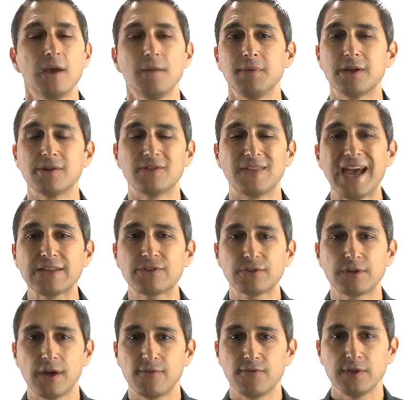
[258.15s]
because that
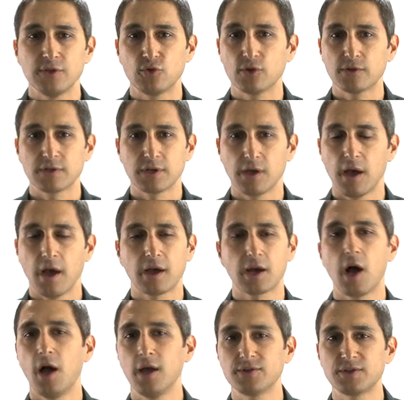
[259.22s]
stuff is just a
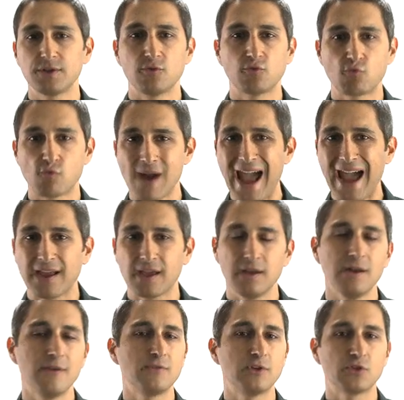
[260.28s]
constant racket
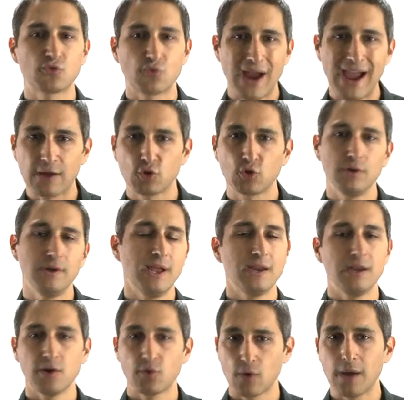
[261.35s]
of distraction
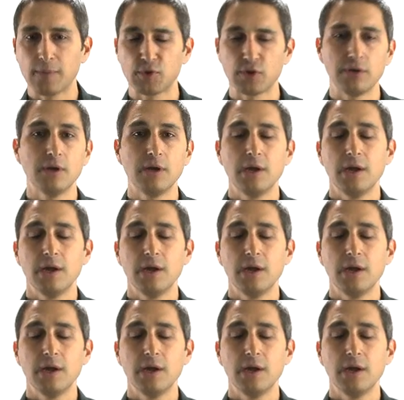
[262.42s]
and interruption.